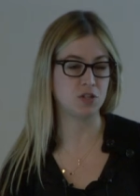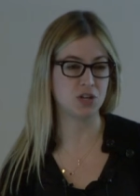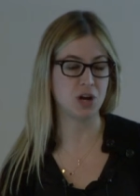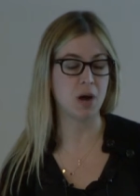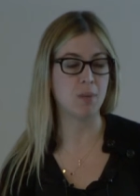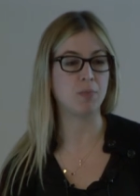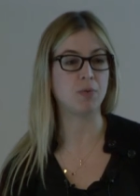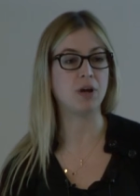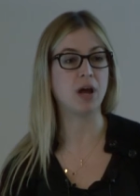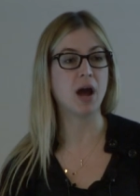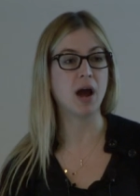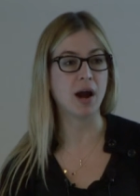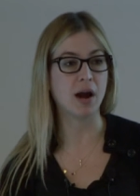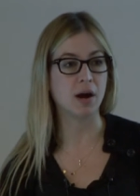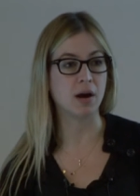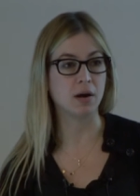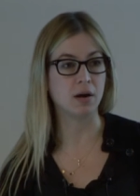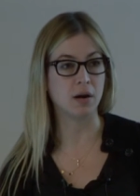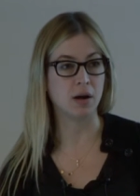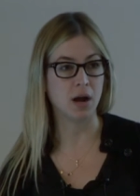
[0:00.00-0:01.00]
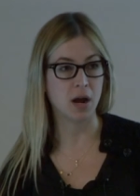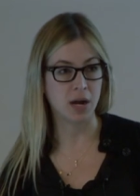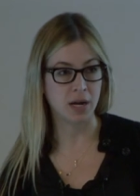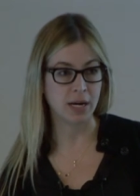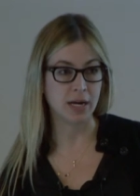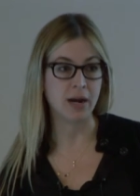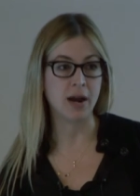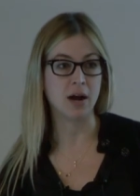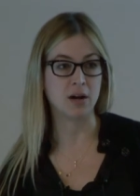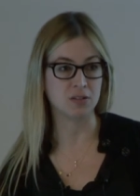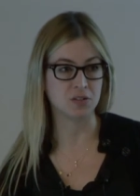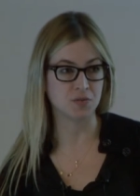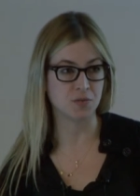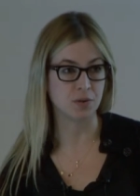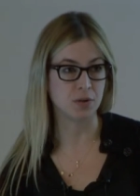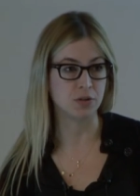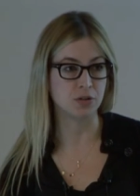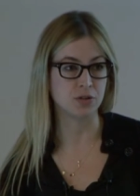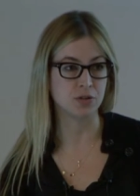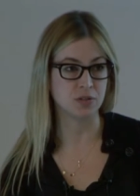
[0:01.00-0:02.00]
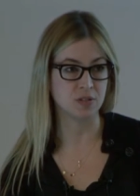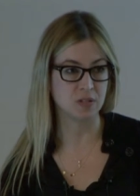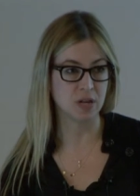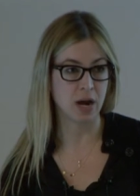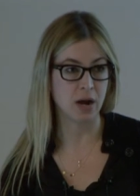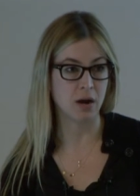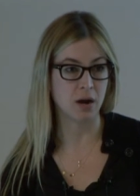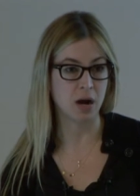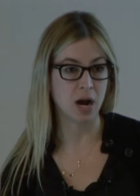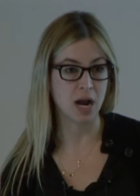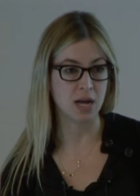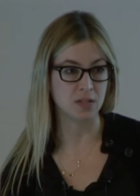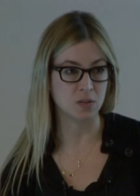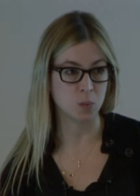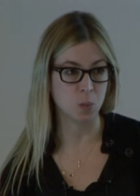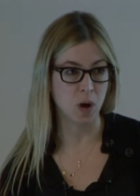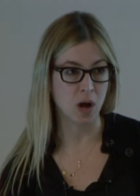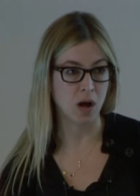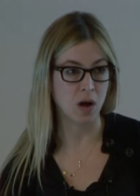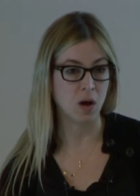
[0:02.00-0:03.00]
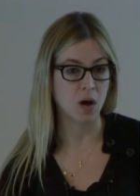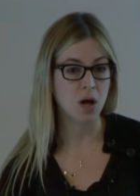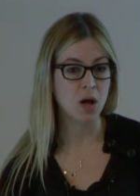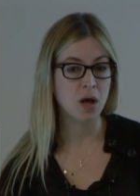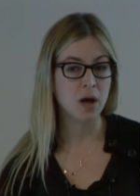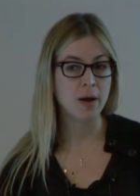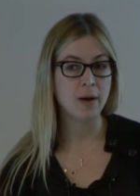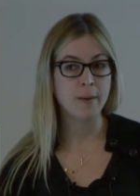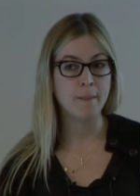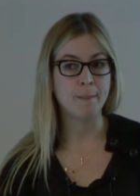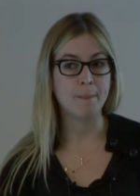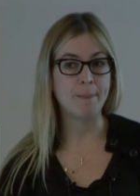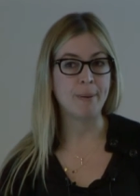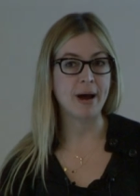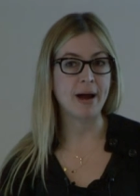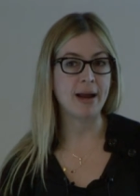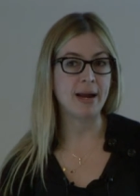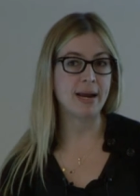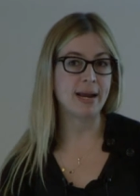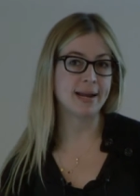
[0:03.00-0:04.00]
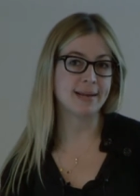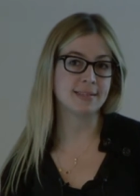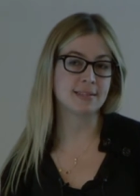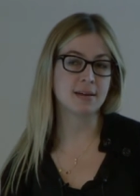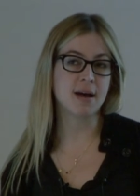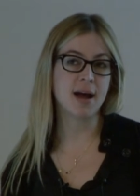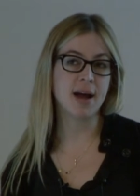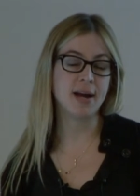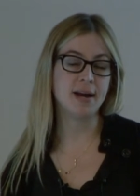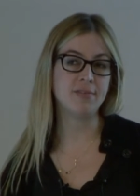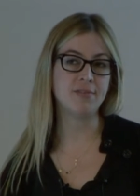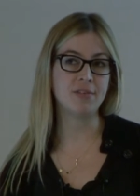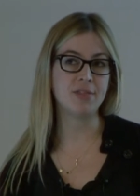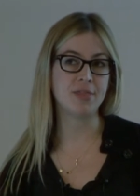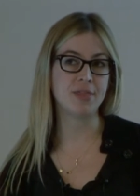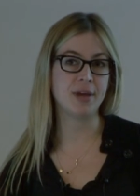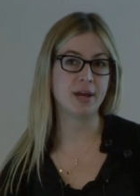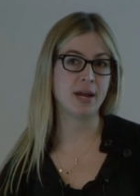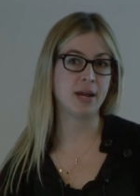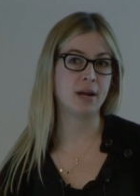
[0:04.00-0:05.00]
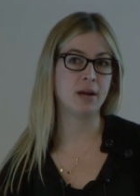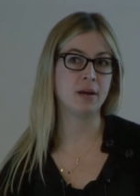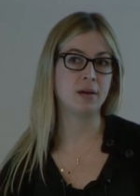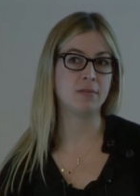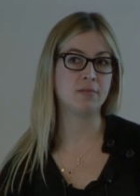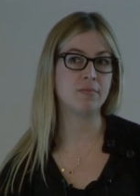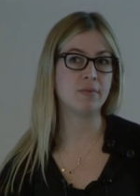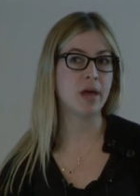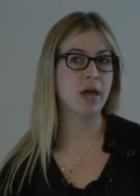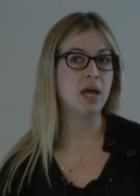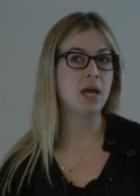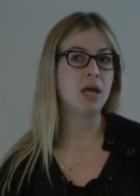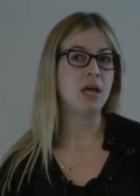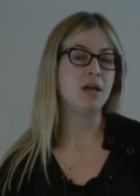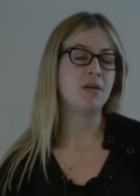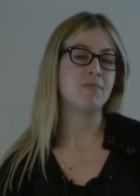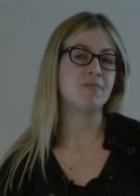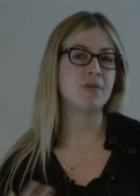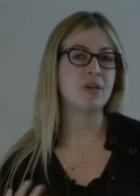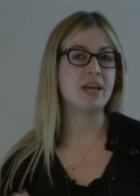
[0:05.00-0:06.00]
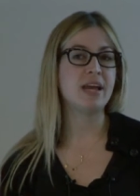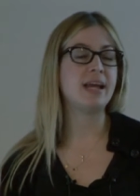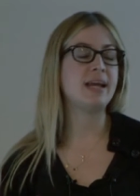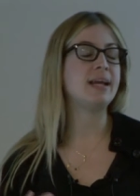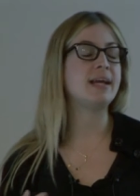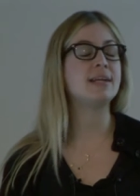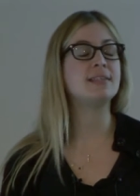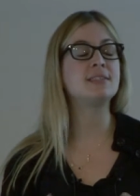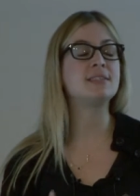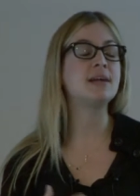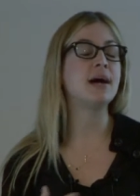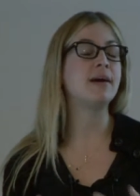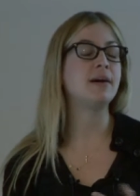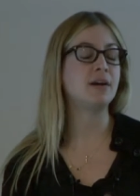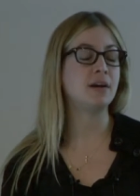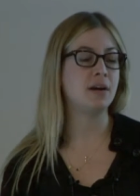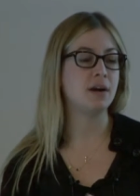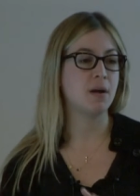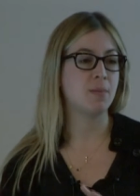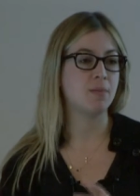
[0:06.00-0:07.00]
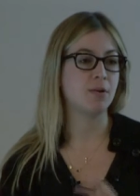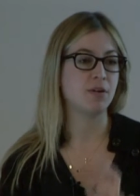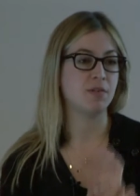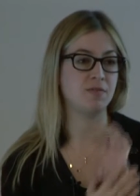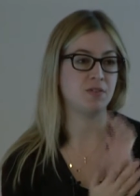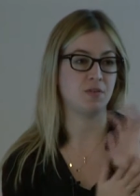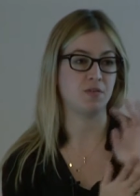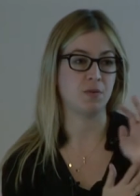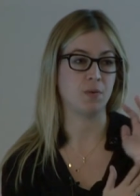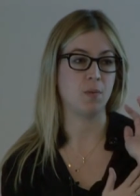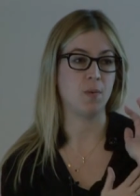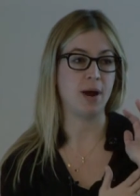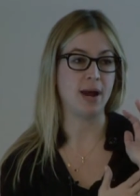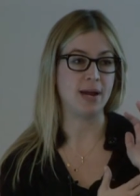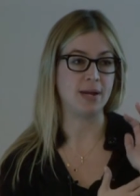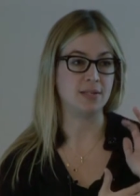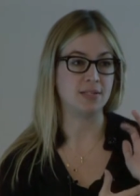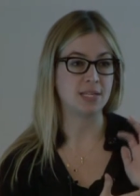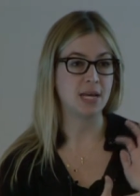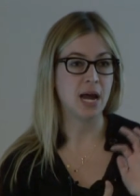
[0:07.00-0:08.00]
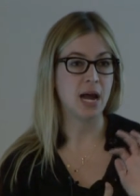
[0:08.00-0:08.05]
SHoP, we hired an in house furniture designer as well. But it's kind of a thing it's done in a number of different ways